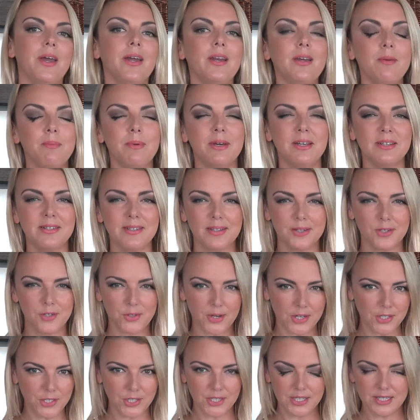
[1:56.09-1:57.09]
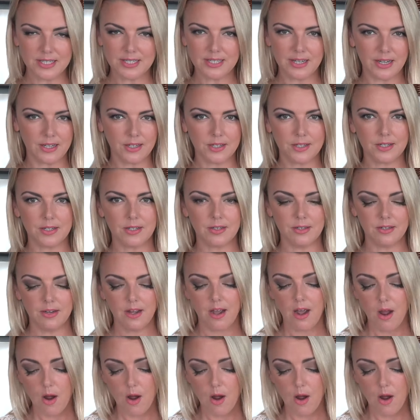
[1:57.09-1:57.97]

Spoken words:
any basic dredging station,